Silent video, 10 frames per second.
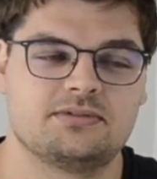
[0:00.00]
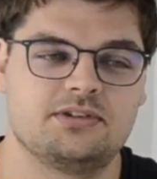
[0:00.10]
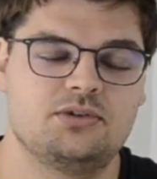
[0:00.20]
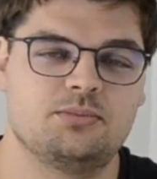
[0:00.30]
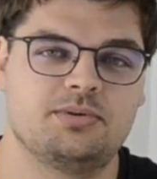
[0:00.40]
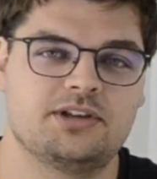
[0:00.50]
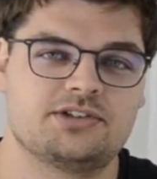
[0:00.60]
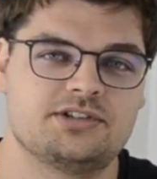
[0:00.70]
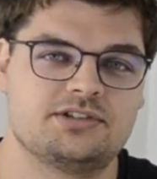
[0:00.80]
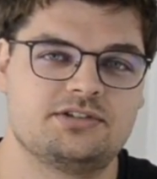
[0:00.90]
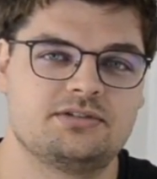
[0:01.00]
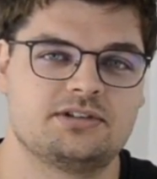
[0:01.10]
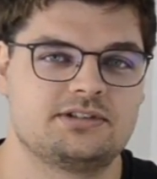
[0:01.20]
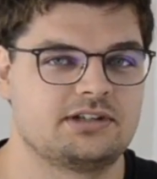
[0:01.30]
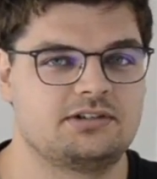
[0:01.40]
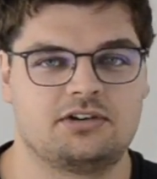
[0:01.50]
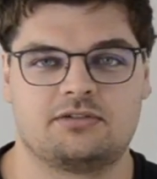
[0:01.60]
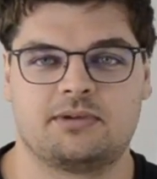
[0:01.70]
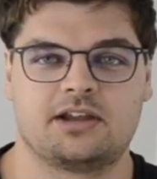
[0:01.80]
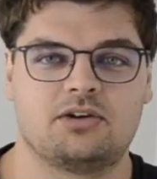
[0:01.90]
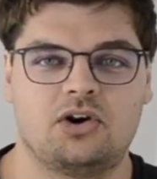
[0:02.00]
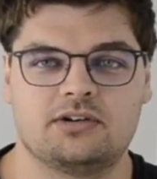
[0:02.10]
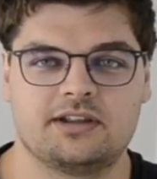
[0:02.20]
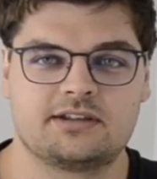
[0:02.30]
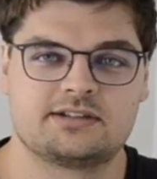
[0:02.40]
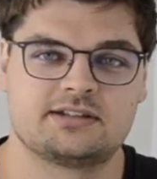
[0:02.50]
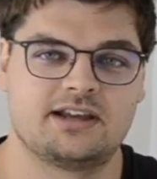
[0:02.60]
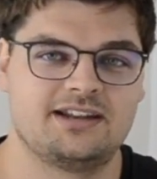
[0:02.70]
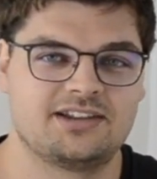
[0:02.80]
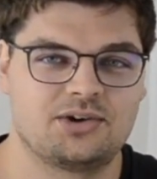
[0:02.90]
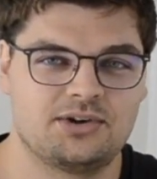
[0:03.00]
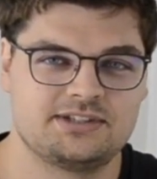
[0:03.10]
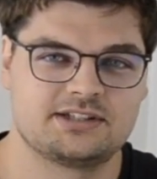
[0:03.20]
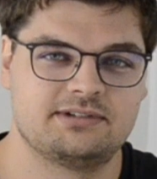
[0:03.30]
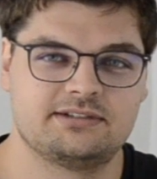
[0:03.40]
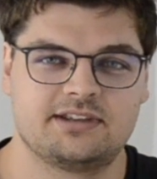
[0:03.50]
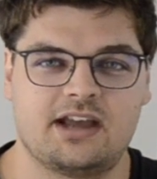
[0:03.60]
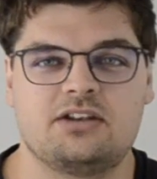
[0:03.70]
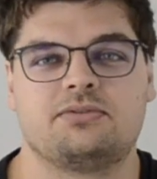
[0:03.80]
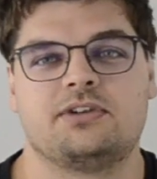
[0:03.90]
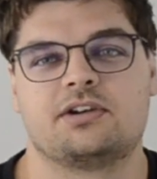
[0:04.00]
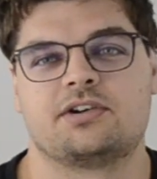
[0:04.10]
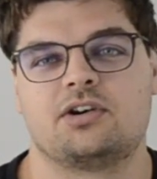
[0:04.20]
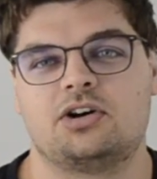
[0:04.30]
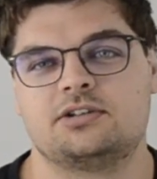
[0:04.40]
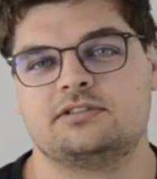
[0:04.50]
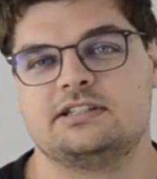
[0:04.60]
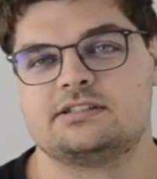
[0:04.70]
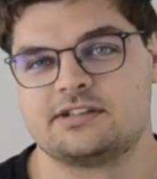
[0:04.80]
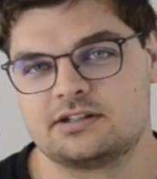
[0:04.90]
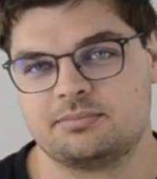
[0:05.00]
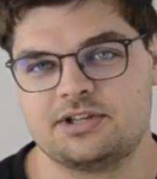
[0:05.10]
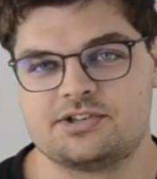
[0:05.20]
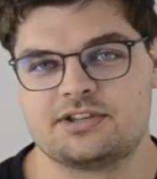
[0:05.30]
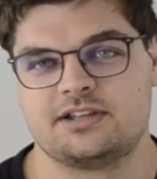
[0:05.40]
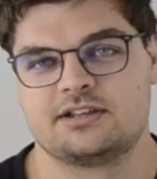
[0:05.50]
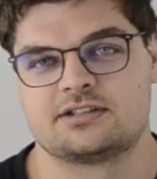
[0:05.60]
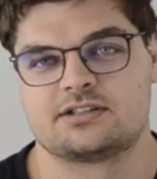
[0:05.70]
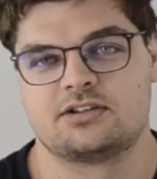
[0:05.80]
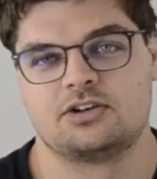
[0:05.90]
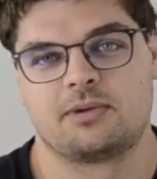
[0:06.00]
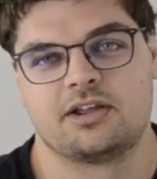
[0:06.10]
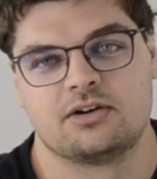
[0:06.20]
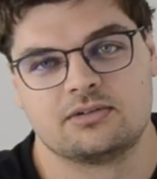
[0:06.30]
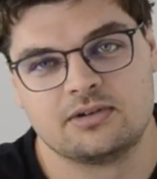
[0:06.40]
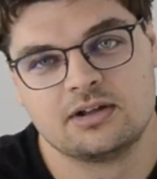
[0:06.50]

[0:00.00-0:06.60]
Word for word: new PhD students, a lot of my colleagues, and consequently had to figure all these little PhD things on my own.